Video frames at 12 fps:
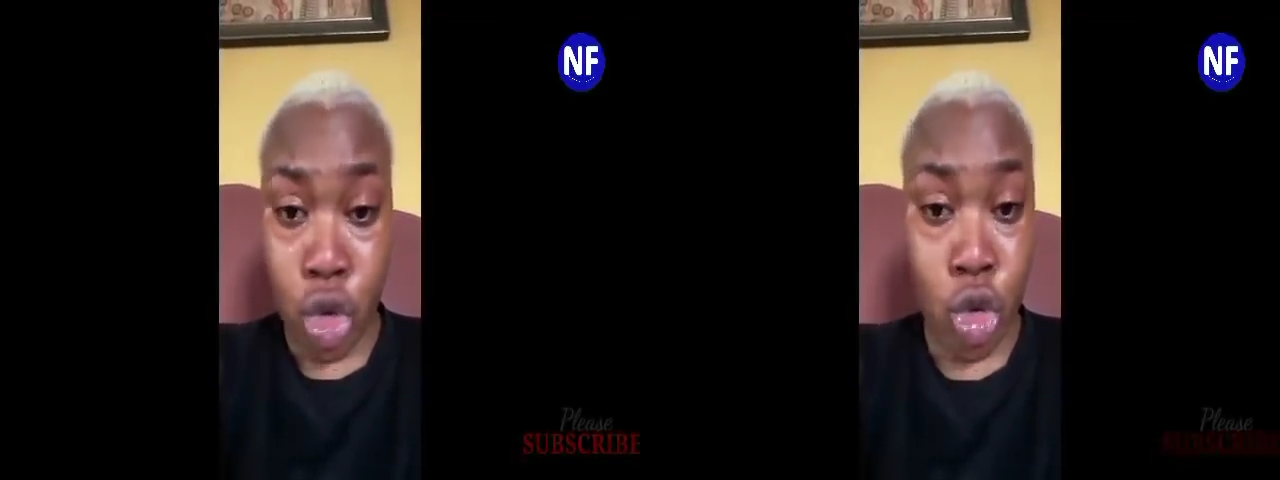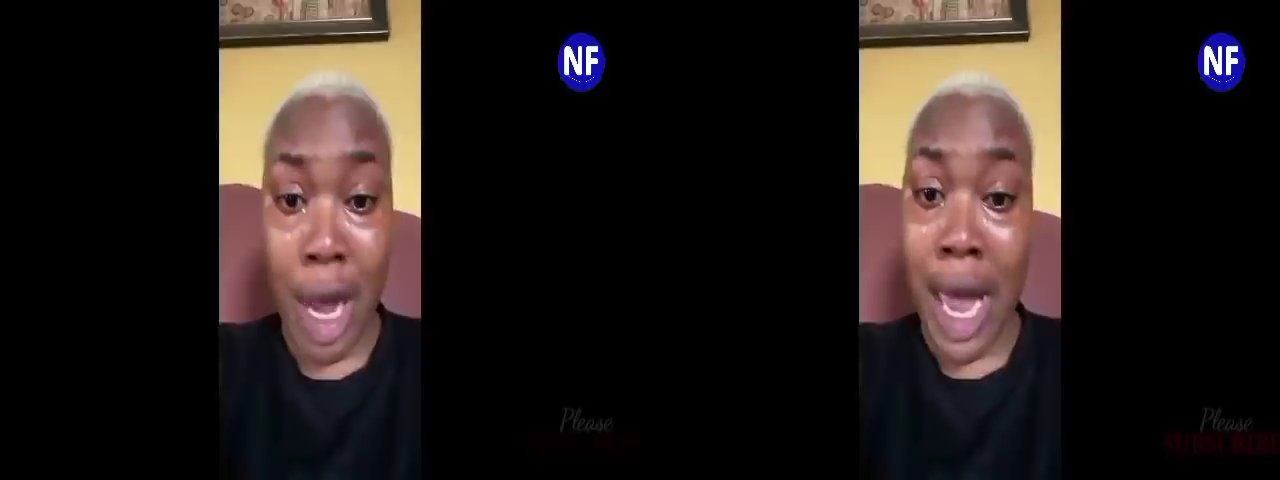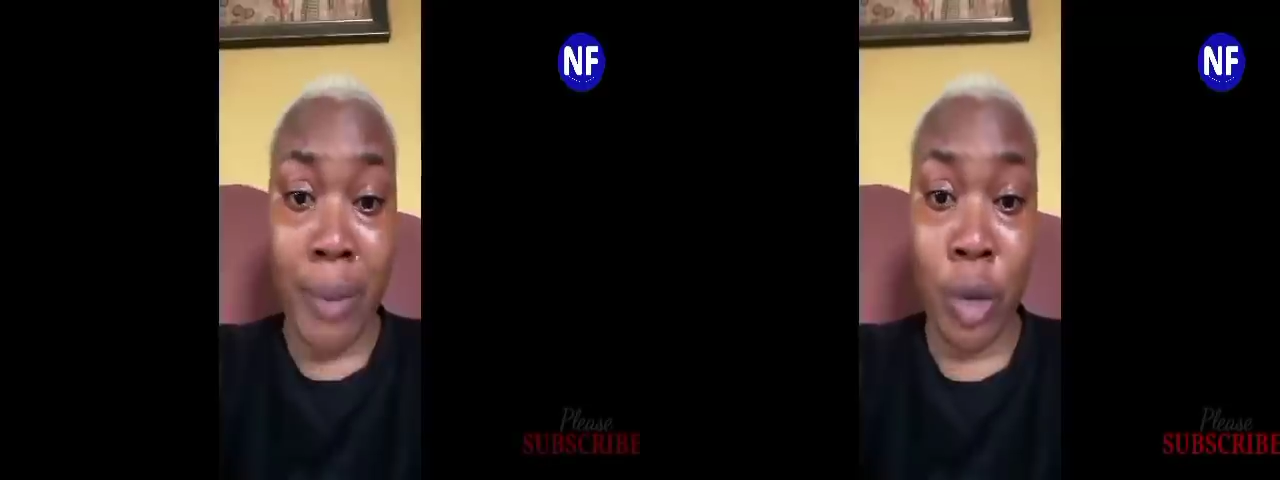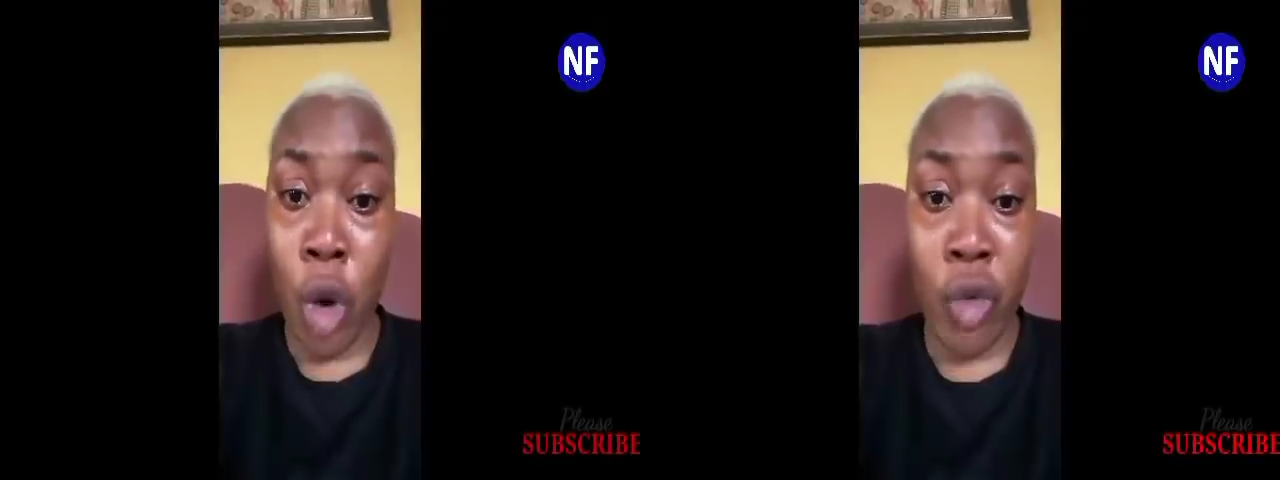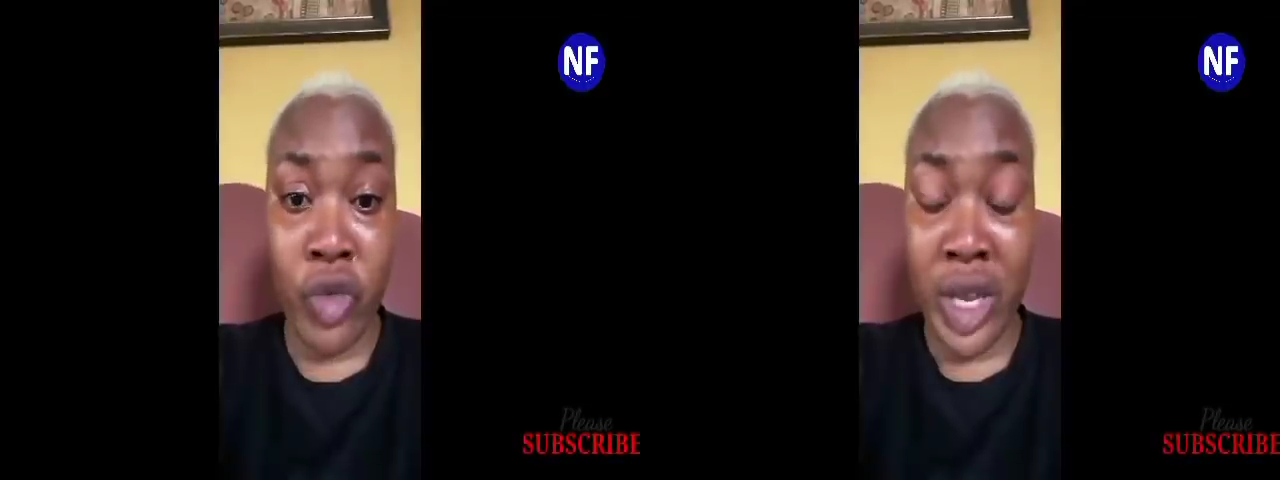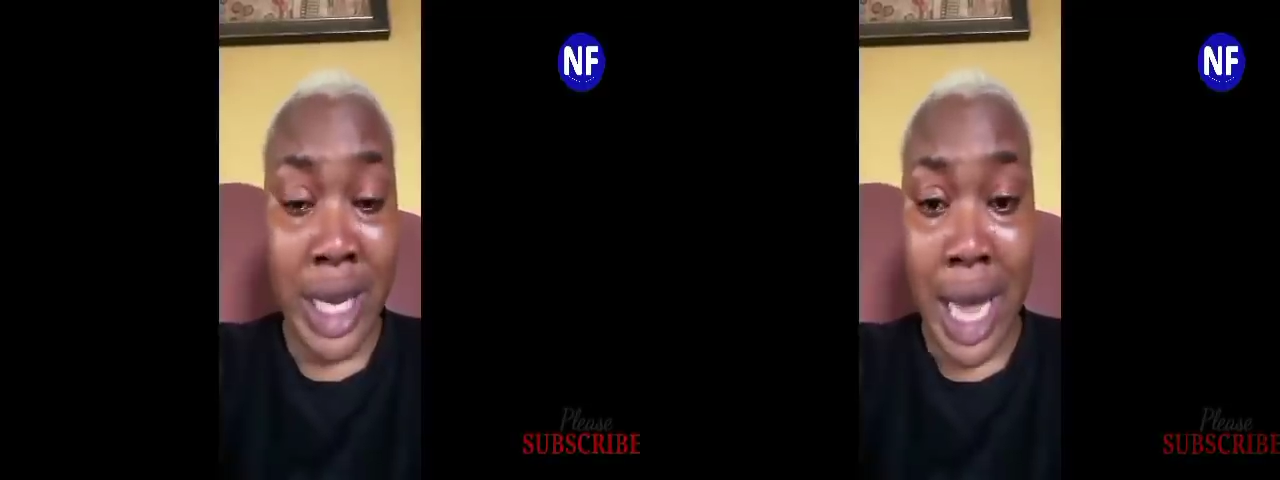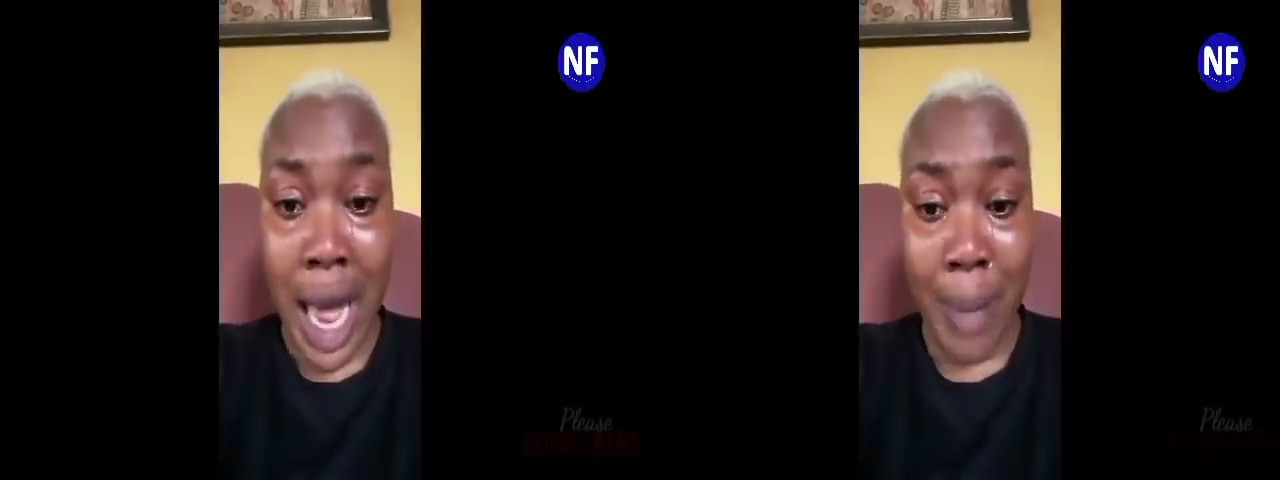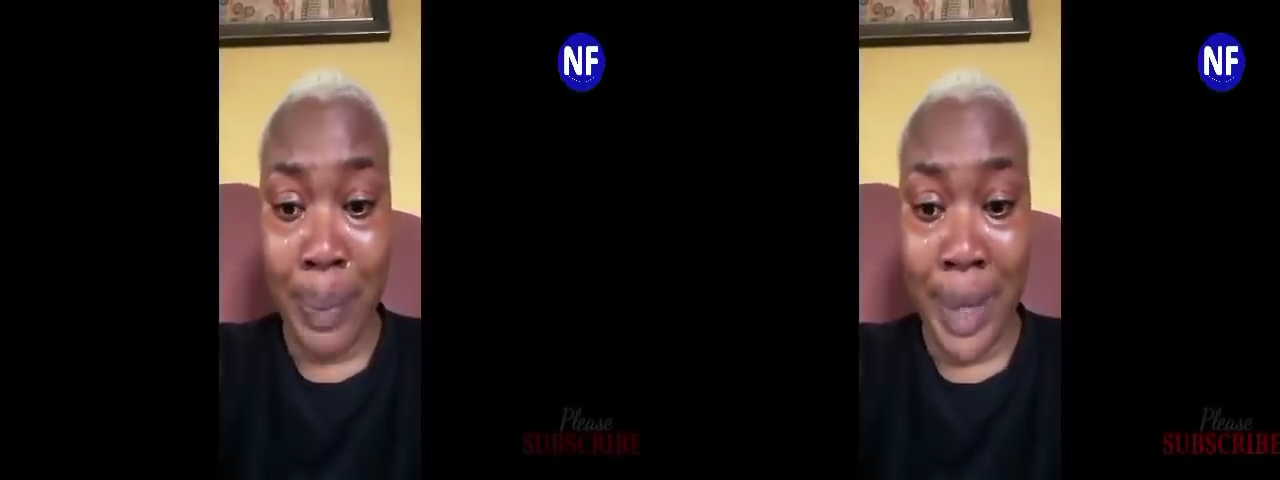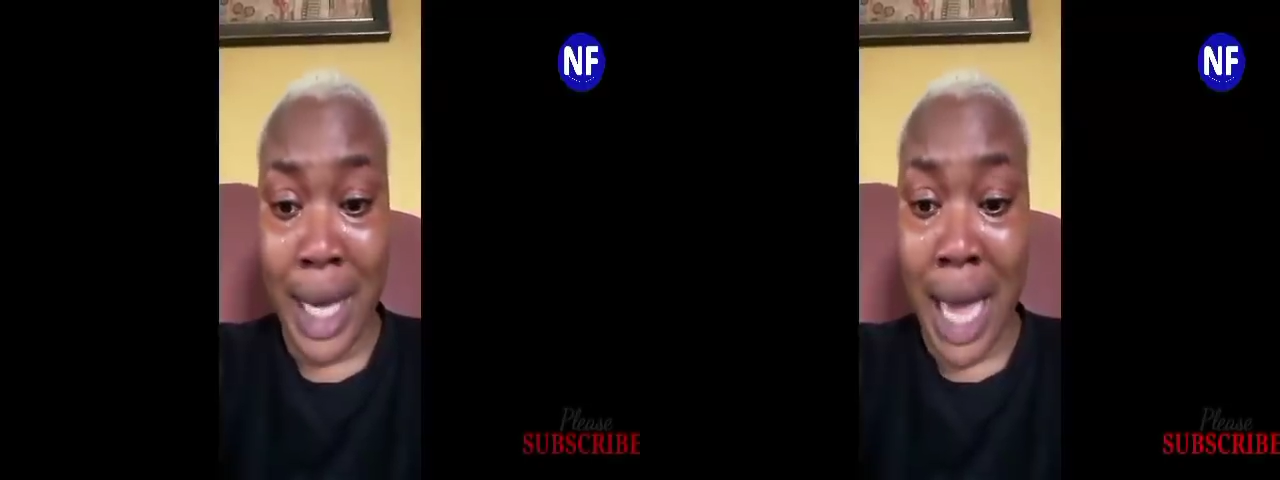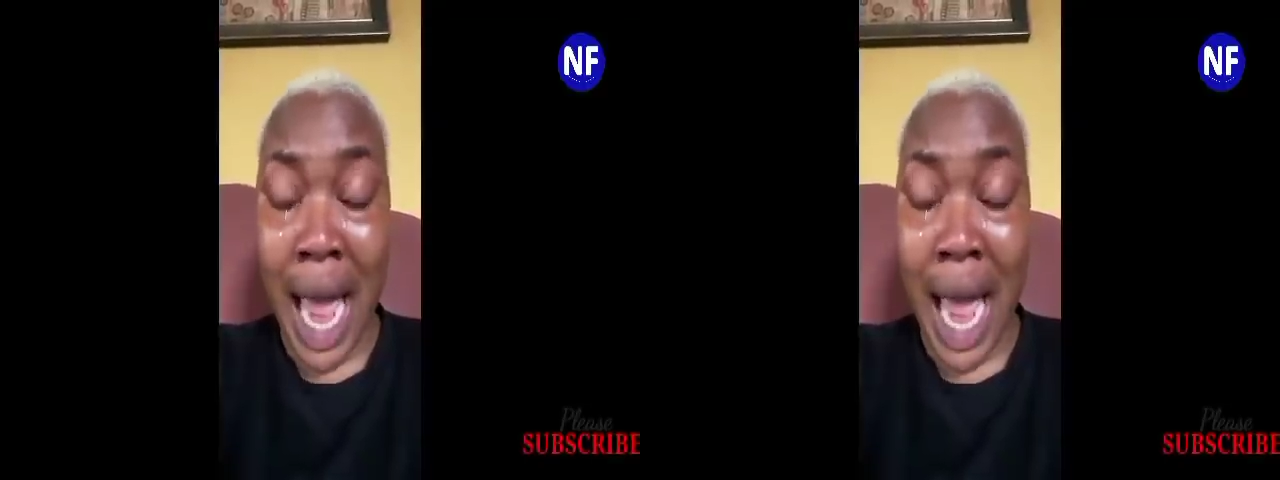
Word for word: So I am not really happy.